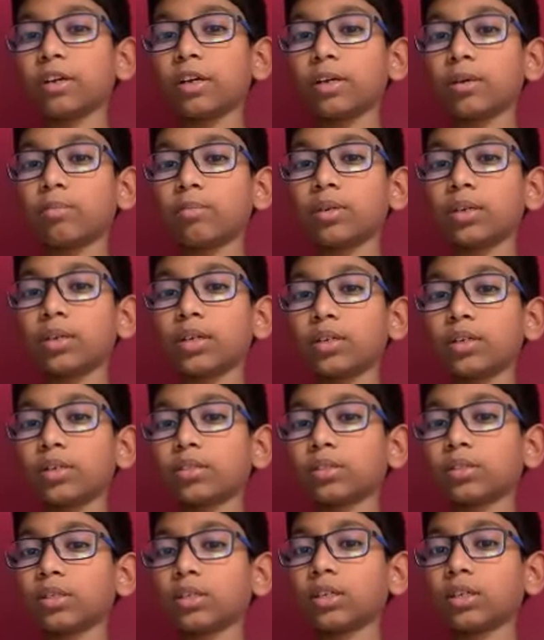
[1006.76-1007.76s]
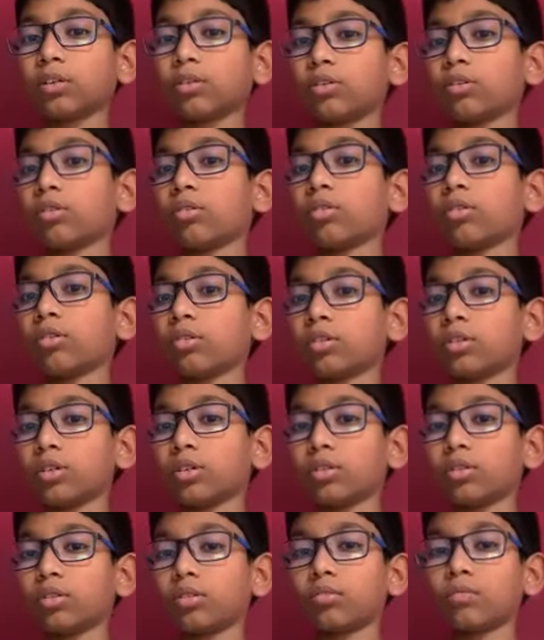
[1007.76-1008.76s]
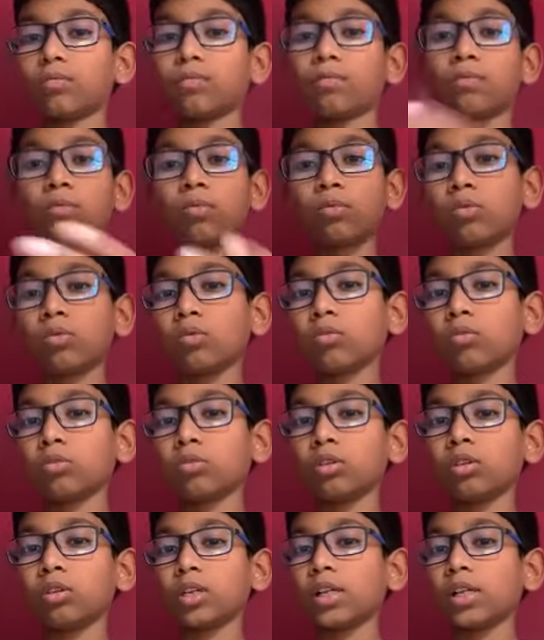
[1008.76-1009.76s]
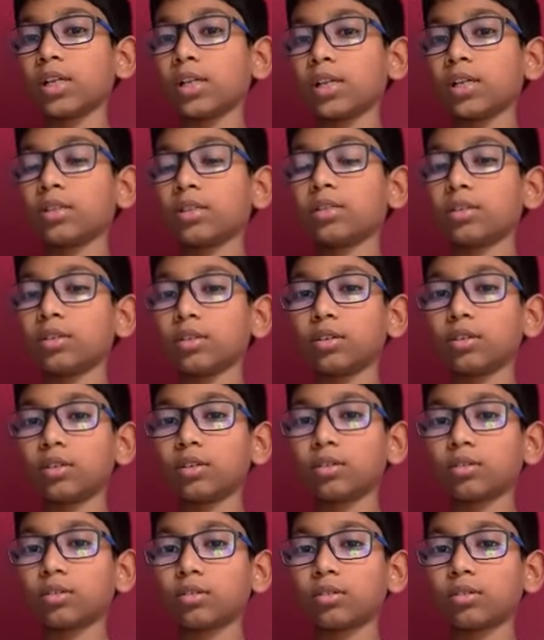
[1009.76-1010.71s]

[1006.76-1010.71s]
fabrics like cotton, wool, leather,